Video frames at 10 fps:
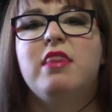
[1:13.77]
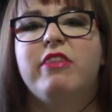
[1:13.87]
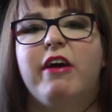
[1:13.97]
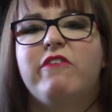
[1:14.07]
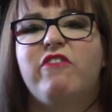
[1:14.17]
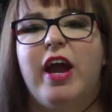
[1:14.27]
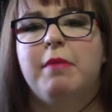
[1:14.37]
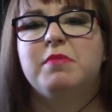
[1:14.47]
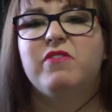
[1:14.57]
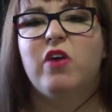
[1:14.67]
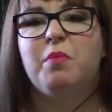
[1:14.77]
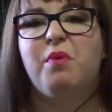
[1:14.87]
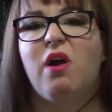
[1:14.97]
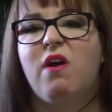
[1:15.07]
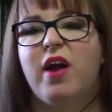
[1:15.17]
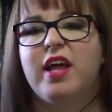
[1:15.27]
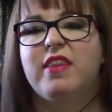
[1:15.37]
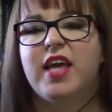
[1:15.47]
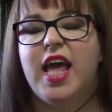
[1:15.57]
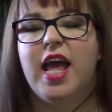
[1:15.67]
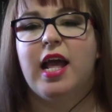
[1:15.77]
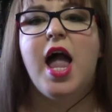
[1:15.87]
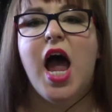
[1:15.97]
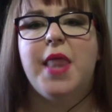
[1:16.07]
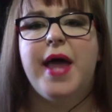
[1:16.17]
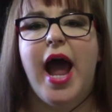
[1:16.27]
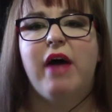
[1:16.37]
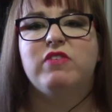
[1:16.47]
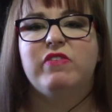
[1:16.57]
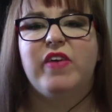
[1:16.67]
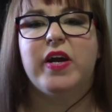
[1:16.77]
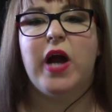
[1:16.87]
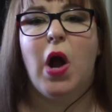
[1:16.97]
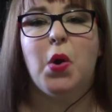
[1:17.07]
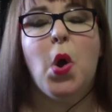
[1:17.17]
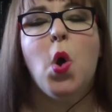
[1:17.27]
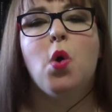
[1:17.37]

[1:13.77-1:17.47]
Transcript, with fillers: they're framed for murdering the king, and they have to figure out